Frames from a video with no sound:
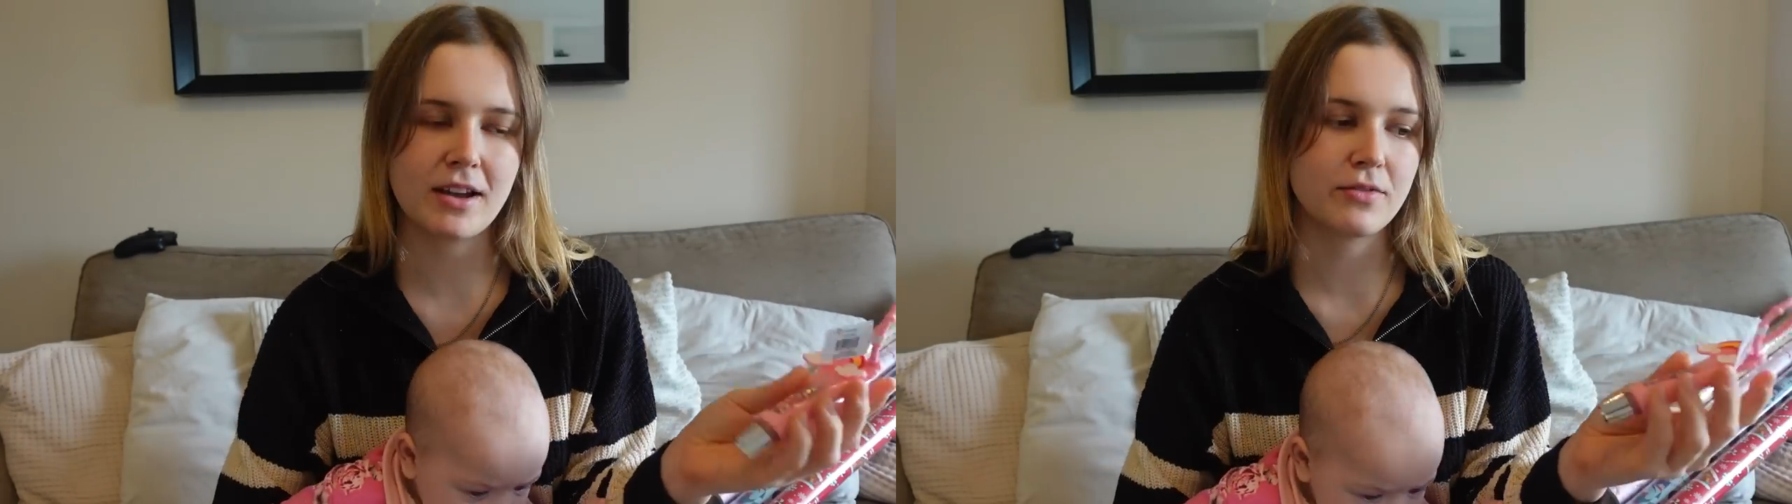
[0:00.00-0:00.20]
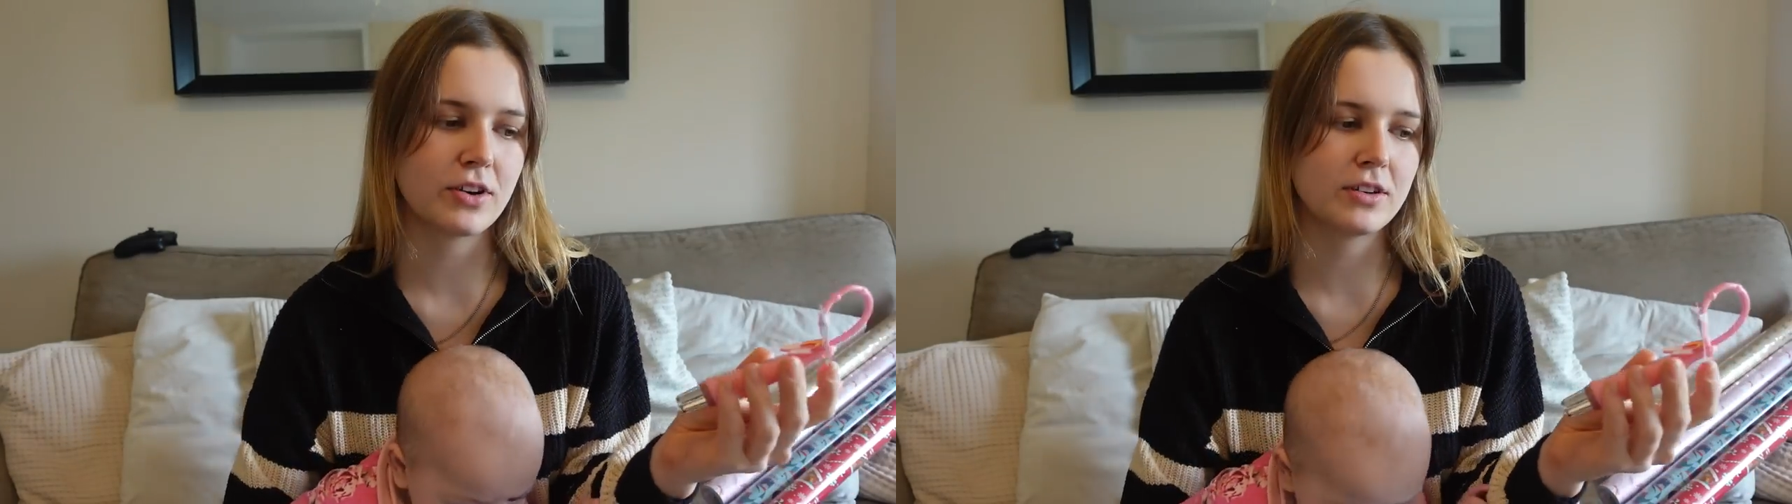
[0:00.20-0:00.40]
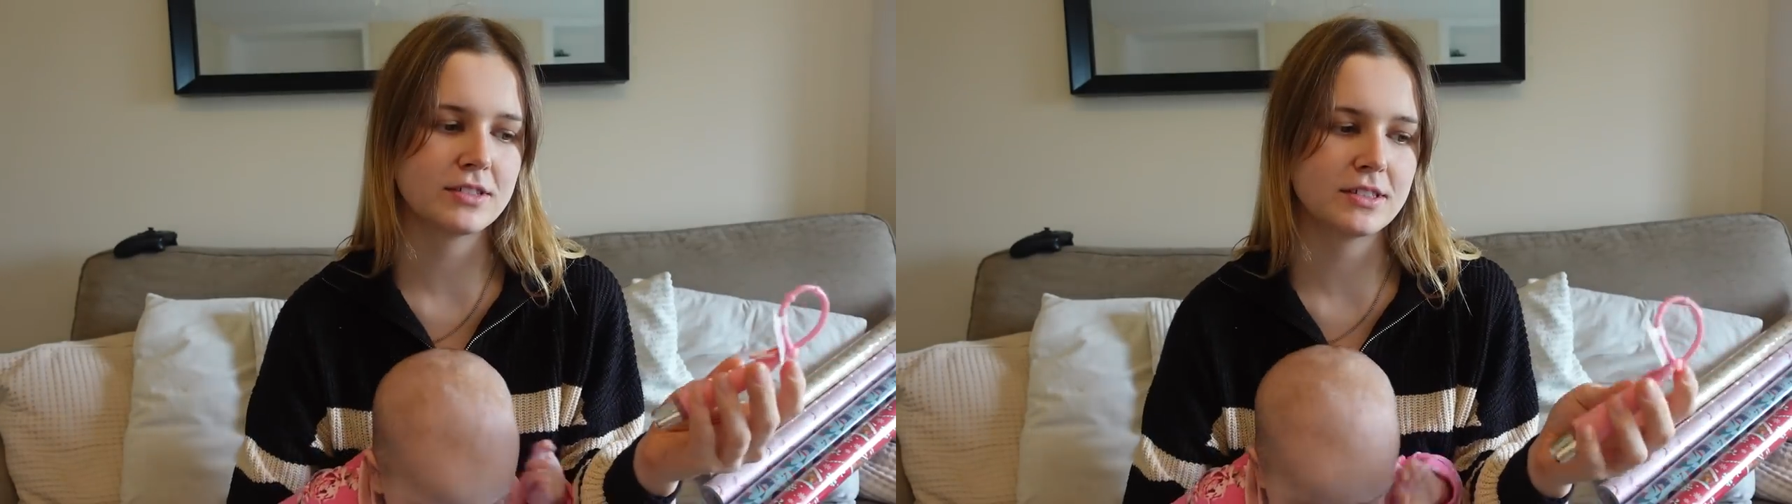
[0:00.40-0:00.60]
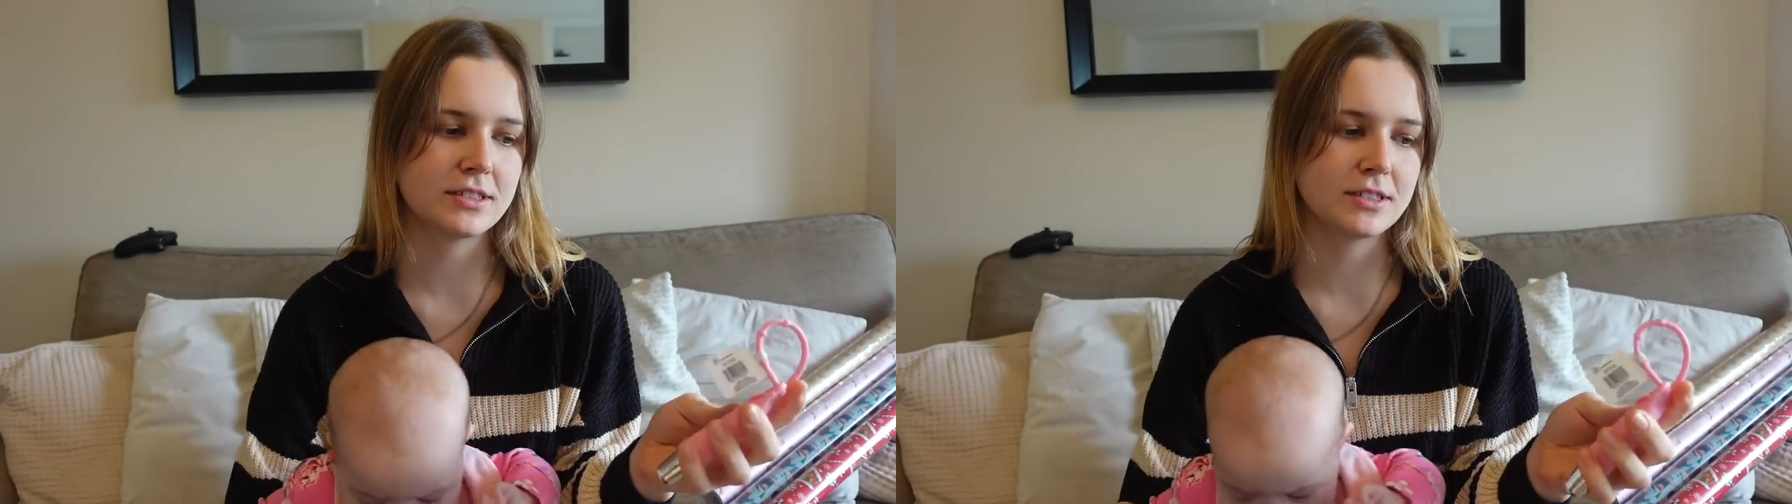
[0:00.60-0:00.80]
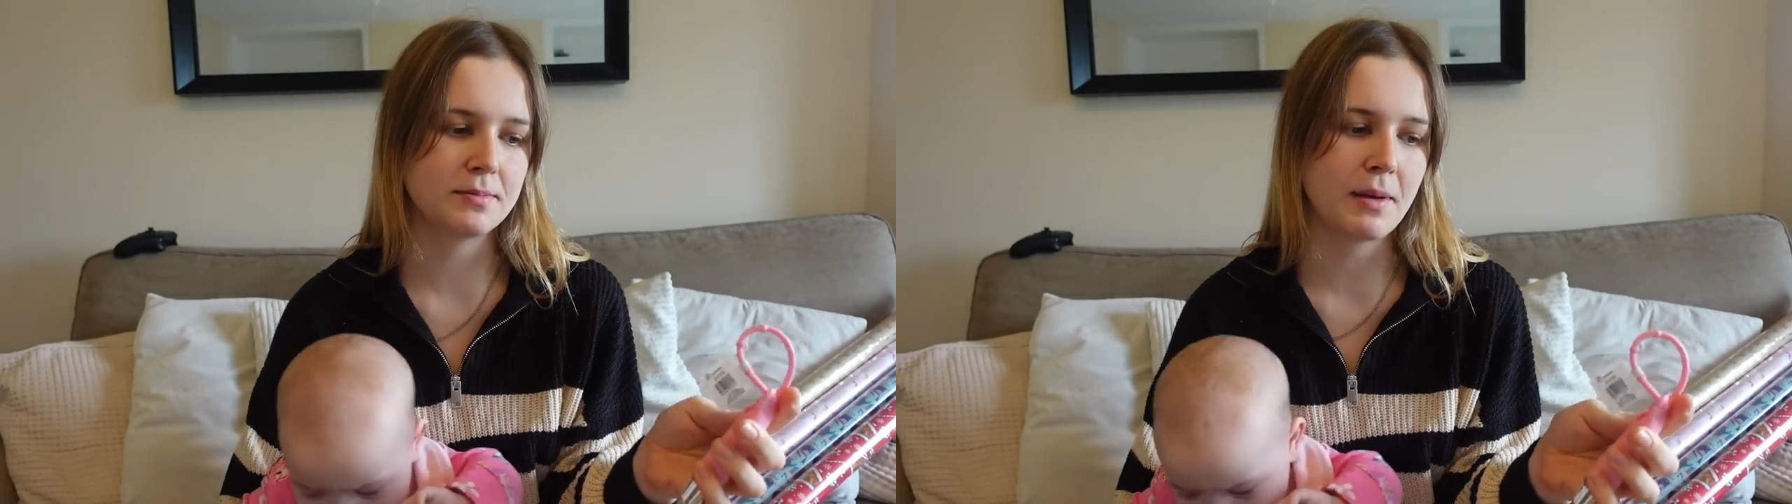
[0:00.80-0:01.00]
a
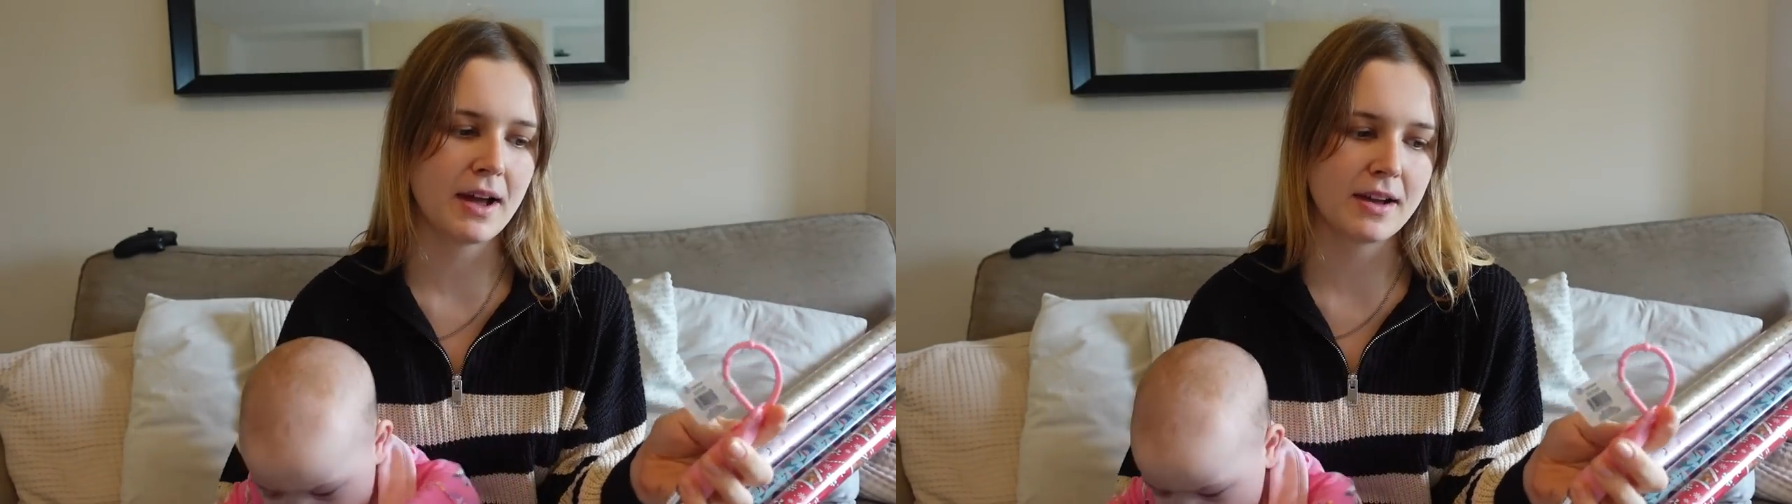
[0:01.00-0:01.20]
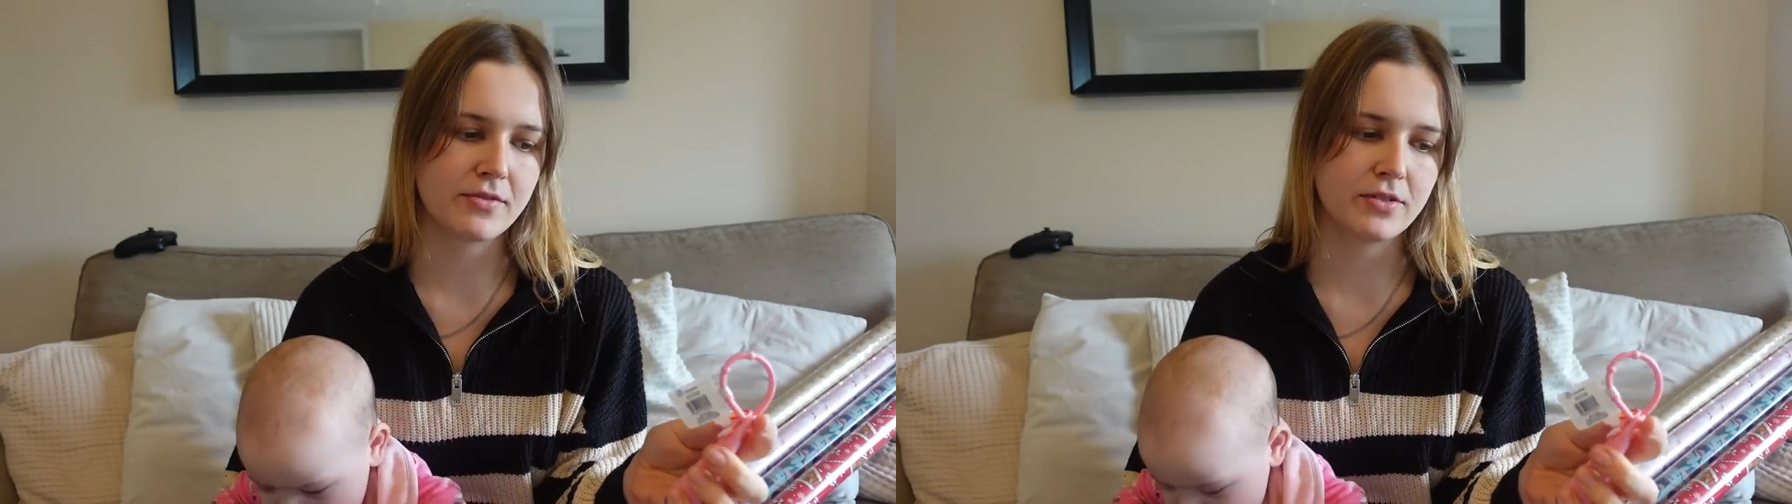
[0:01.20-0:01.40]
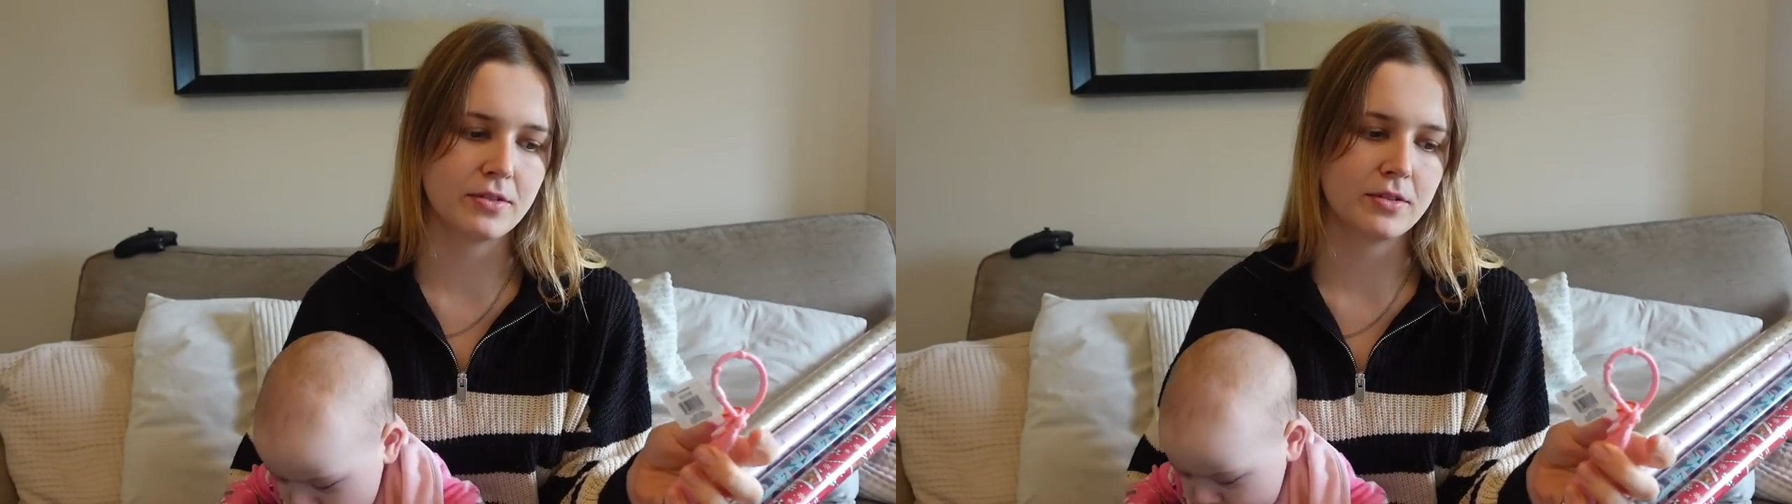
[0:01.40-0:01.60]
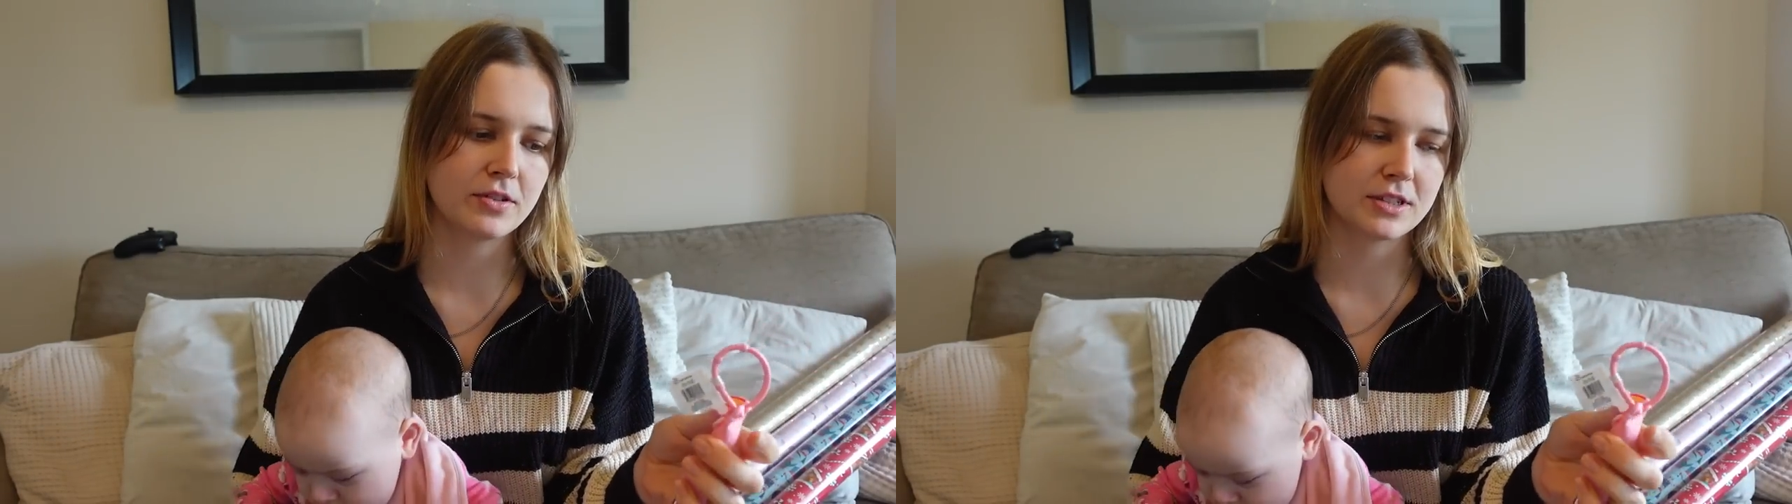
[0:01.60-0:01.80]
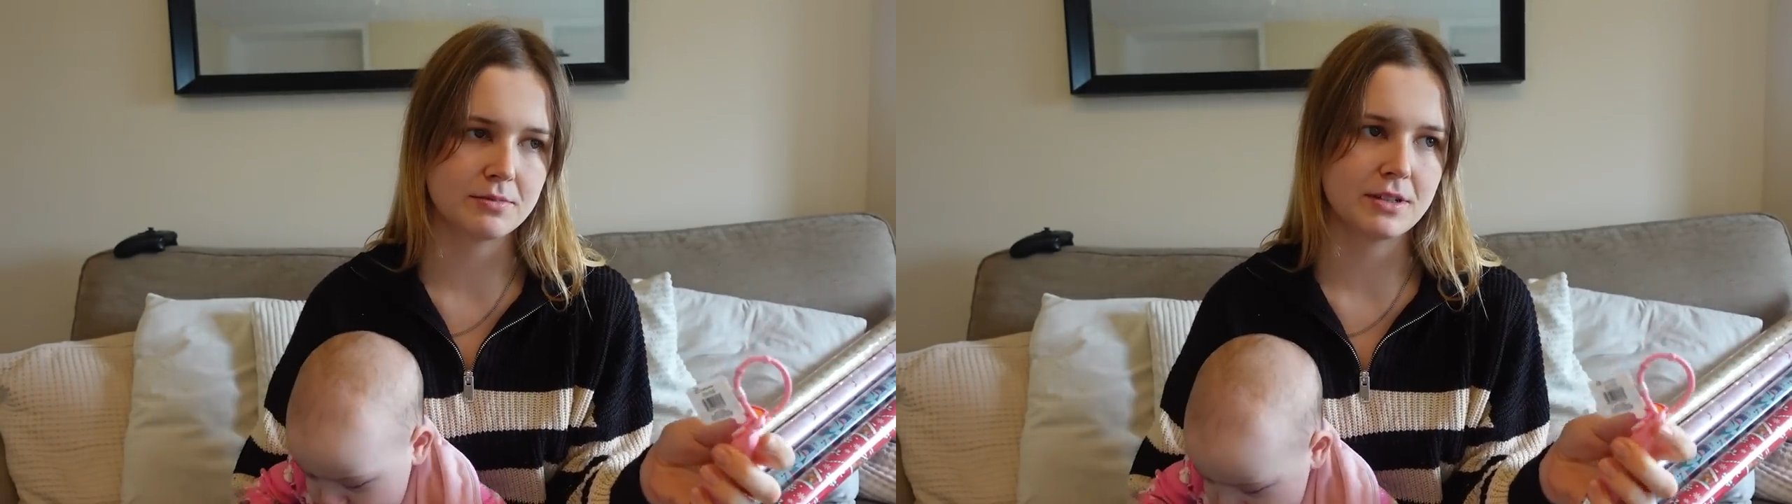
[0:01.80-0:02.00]
frozen bag for
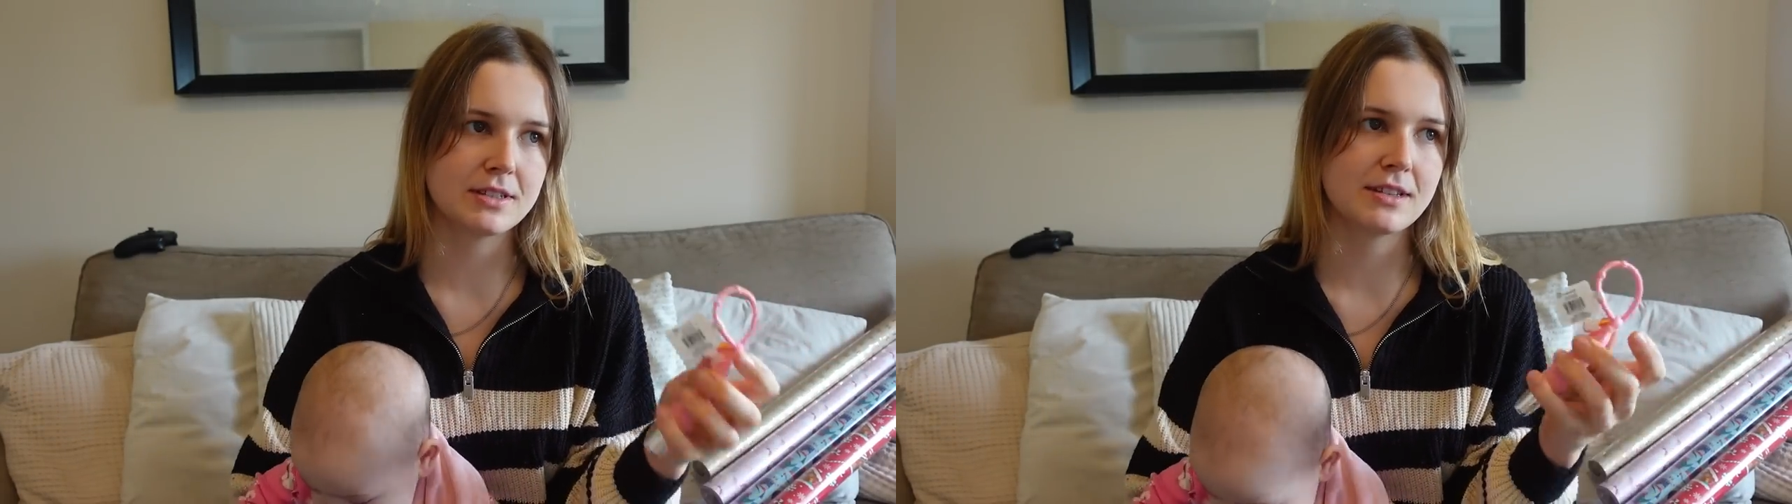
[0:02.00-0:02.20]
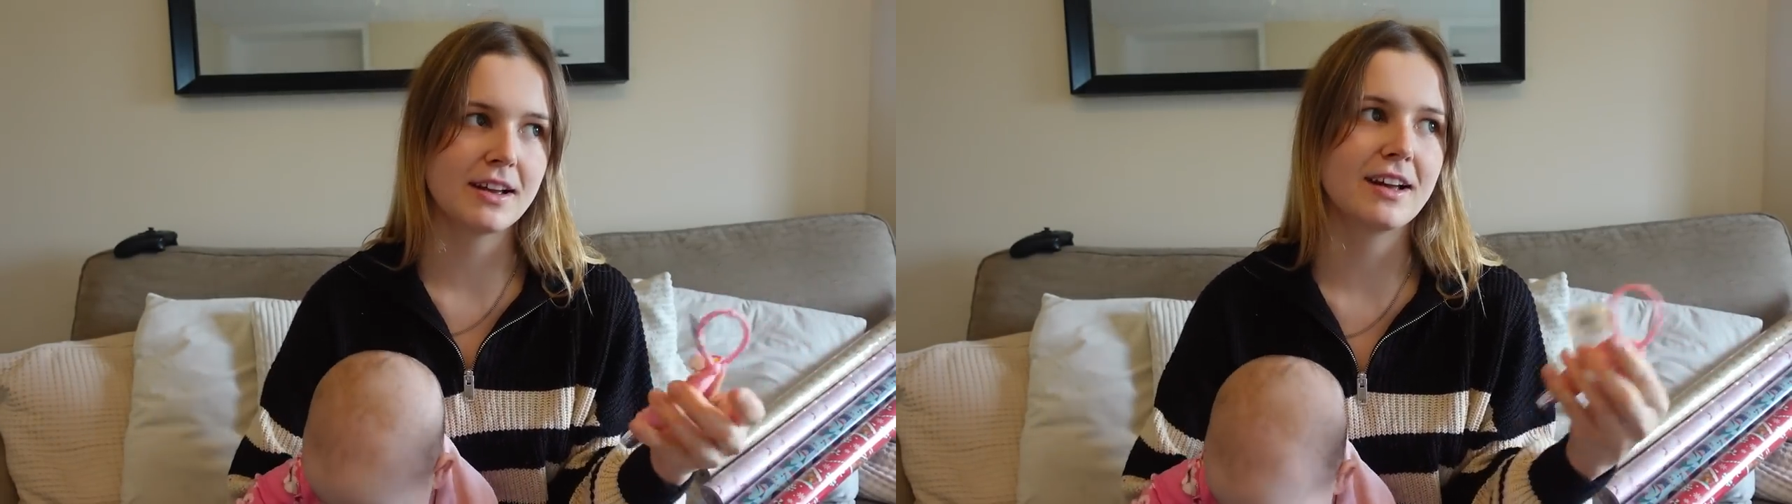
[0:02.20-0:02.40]
Christmas.